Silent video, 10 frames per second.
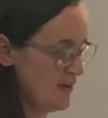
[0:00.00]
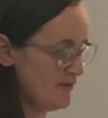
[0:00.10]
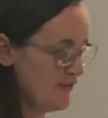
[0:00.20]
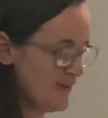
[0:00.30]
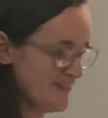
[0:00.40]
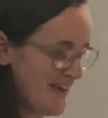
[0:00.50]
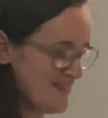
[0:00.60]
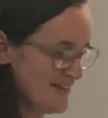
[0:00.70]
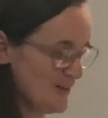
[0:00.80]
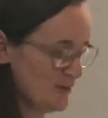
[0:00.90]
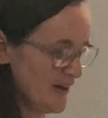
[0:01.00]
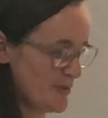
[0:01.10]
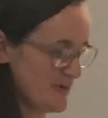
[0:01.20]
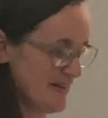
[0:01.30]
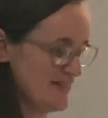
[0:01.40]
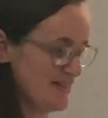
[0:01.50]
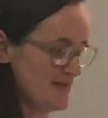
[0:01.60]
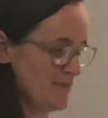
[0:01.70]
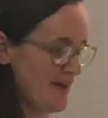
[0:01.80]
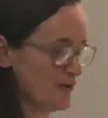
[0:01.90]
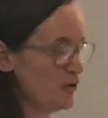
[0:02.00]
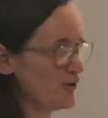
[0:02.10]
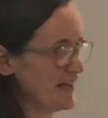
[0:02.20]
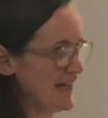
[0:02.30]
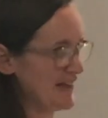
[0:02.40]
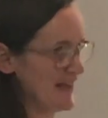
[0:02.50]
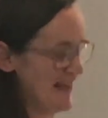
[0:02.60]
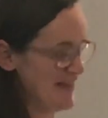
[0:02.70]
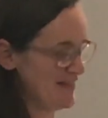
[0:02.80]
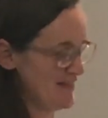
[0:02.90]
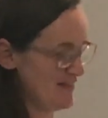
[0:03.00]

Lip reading: The first case study I would like to present is about Courtney and Key.